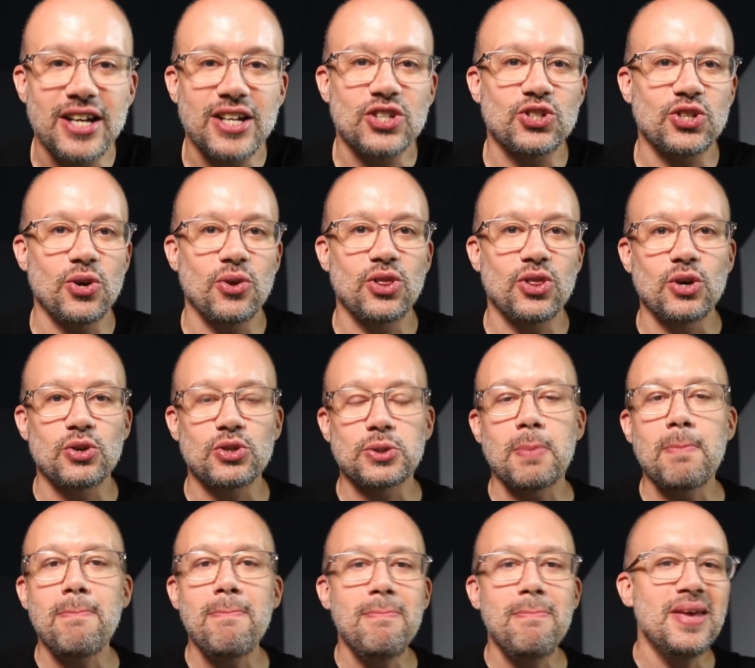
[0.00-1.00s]
So those
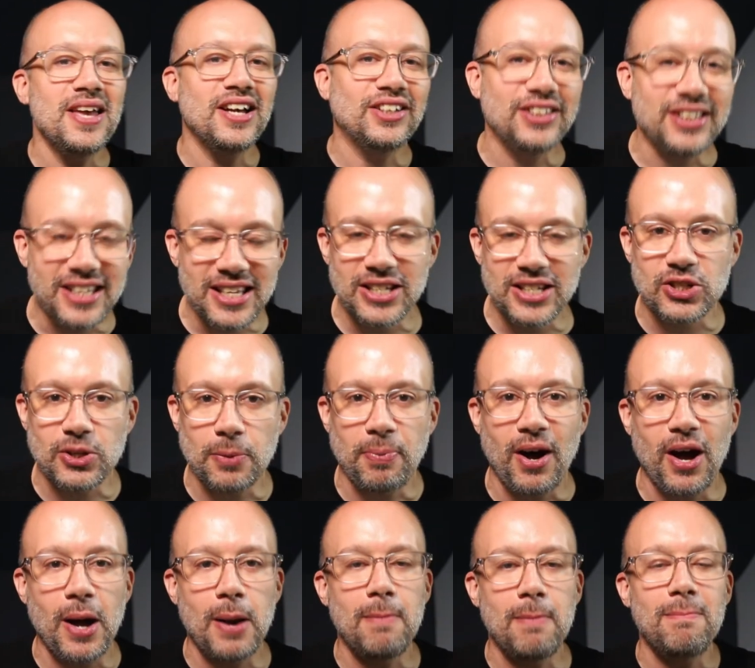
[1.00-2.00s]
millions
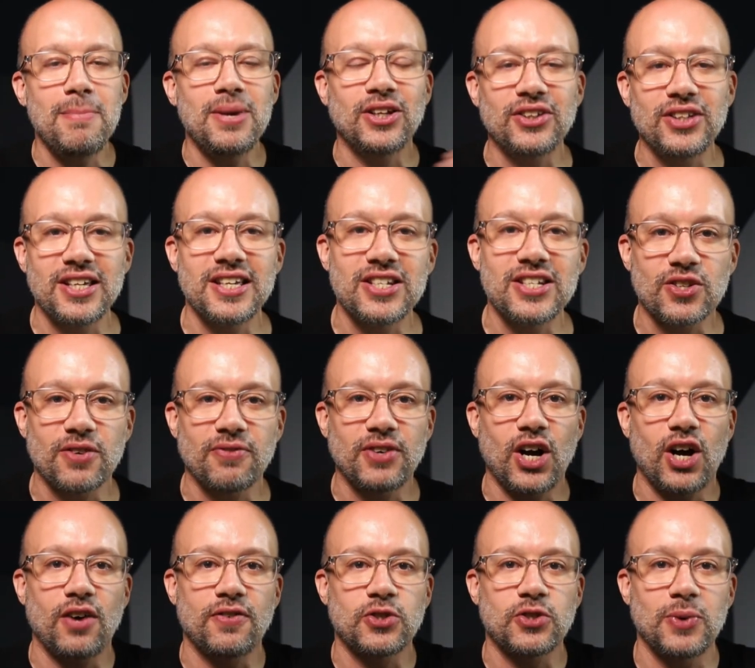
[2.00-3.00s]
upon millions of
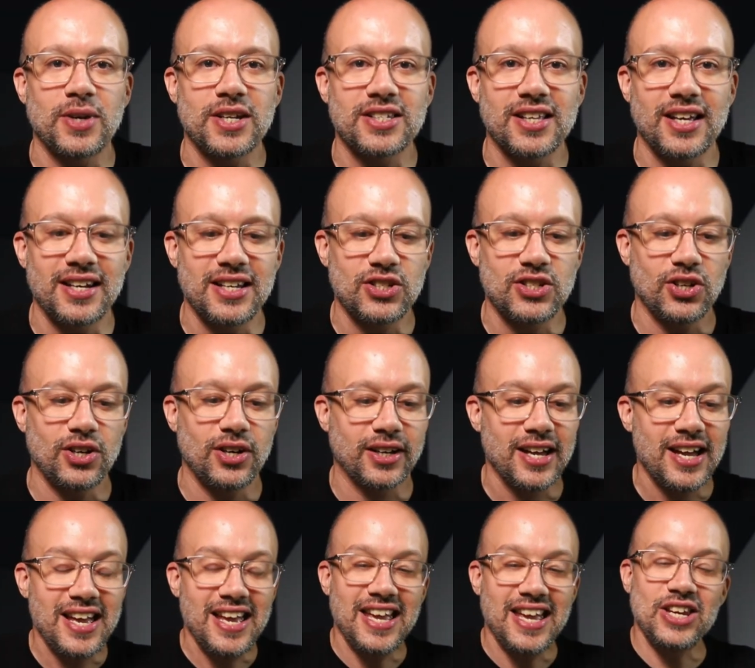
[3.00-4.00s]
golf swings that he took,
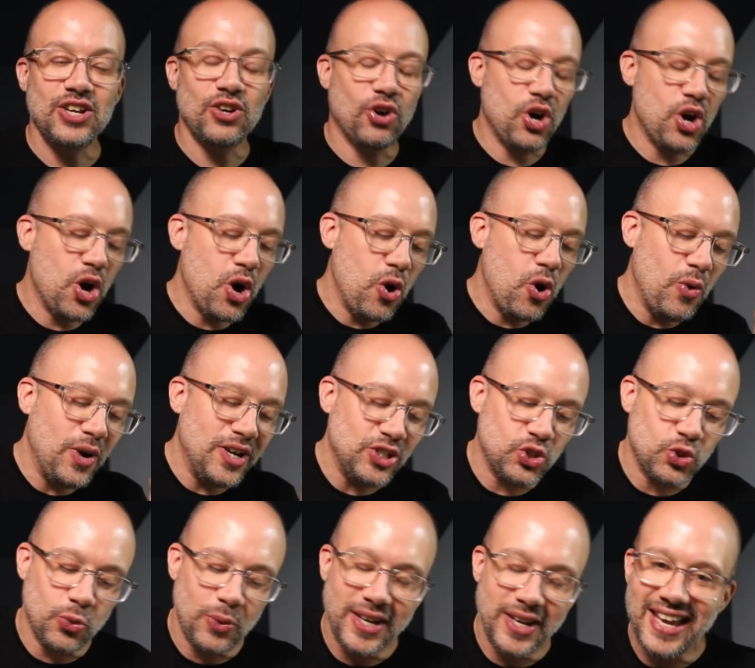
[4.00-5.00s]
and you're
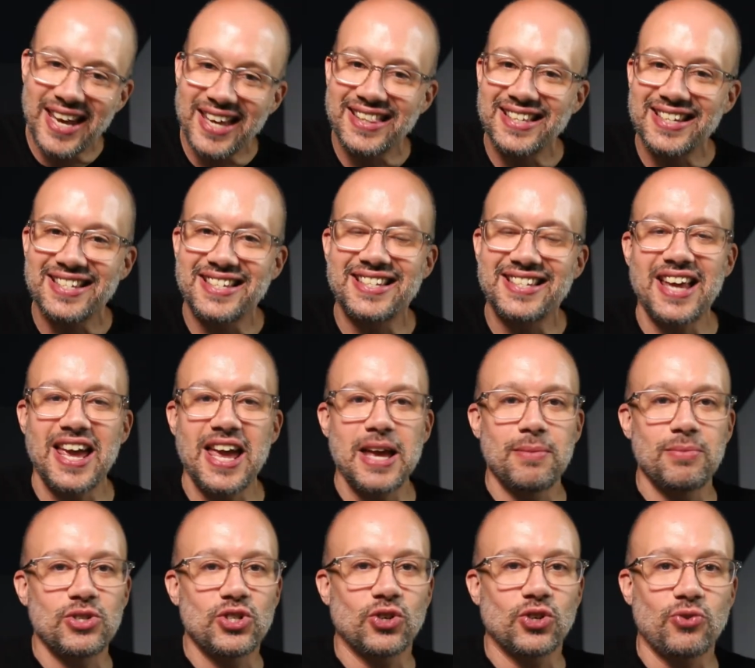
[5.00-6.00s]
always swinging the
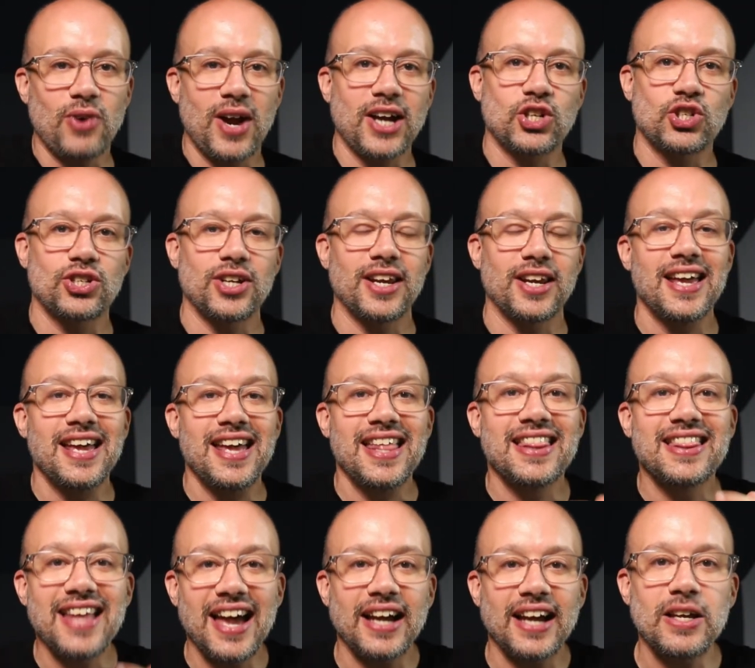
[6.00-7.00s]
same direction,
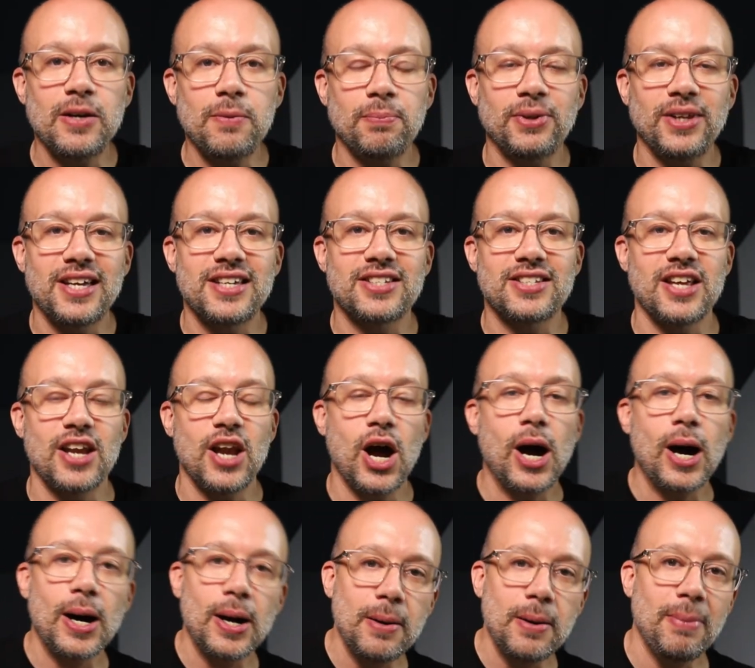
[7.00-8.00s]
that can place an
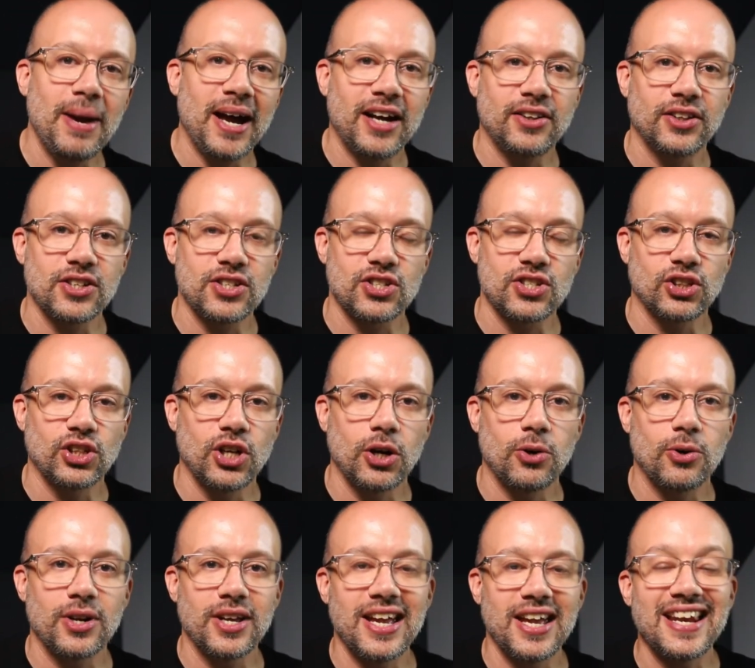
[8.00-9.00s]
unbalanced
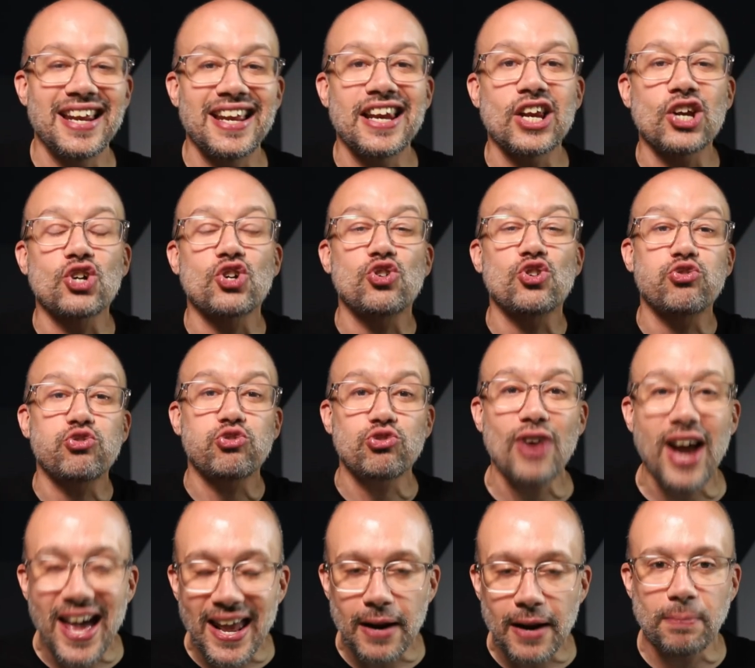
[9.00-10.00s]
load and an
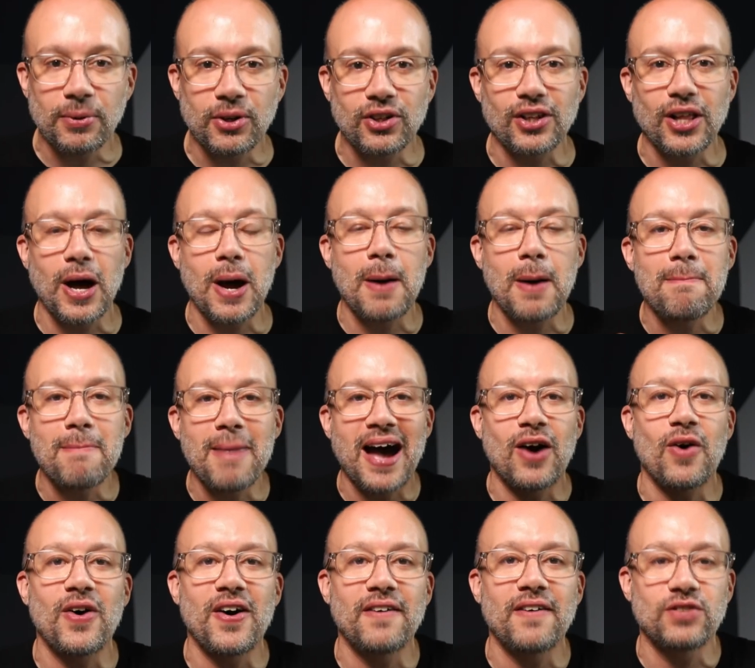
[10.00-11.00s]
incredible
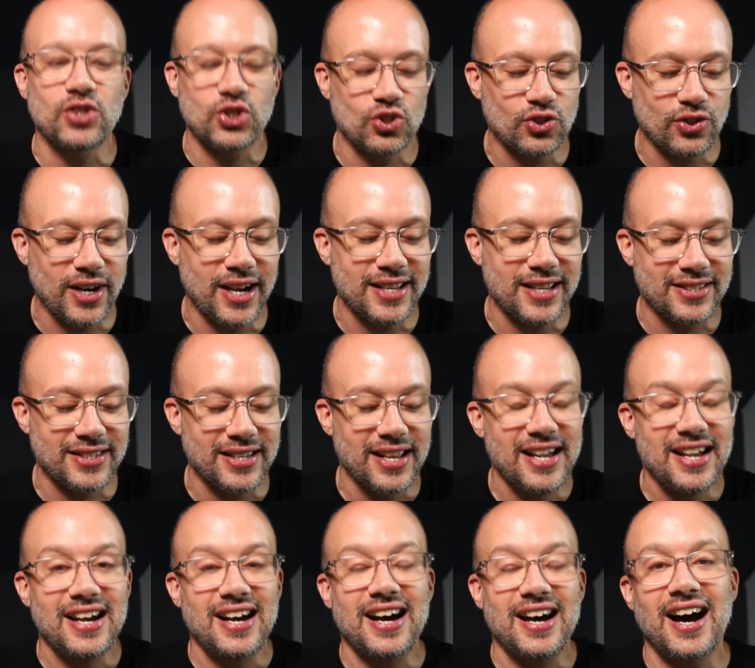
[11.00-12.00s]
amount of stress
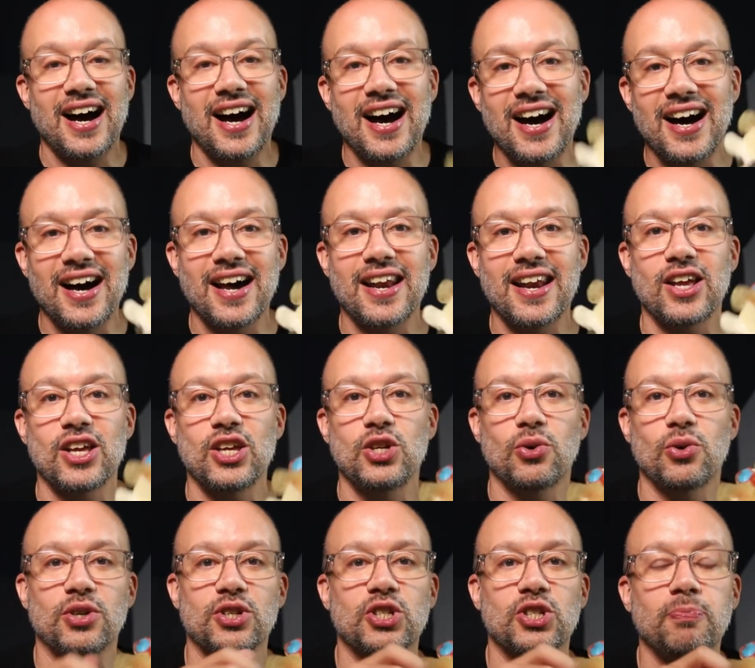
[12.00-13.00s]
on
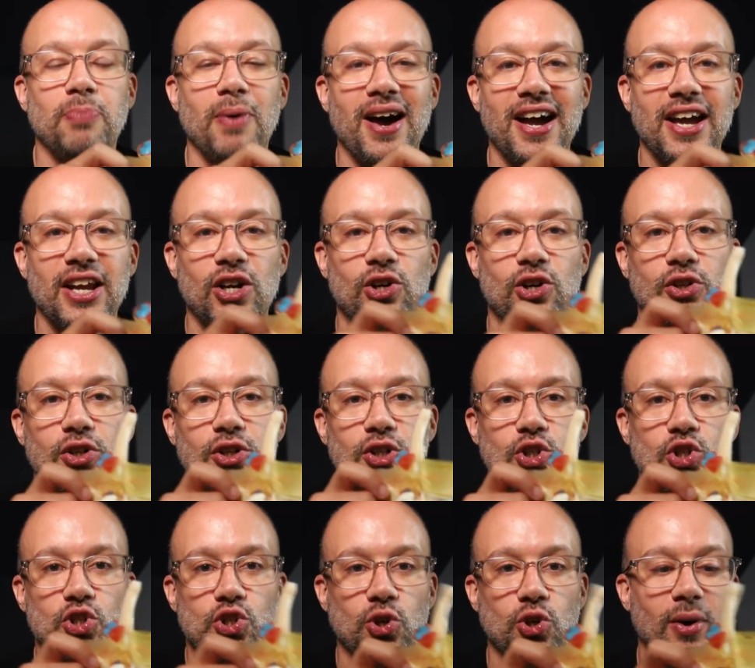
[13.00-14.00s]
your spinal
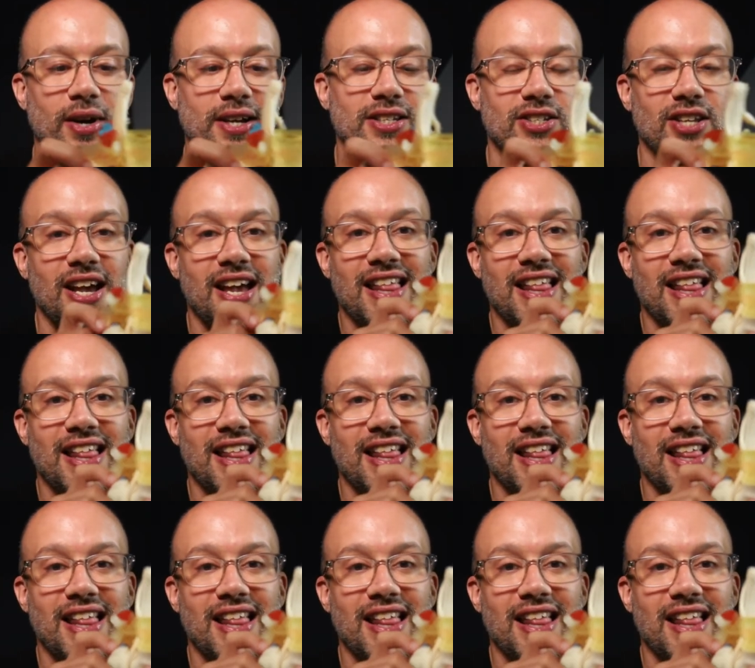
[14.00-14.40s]
joints.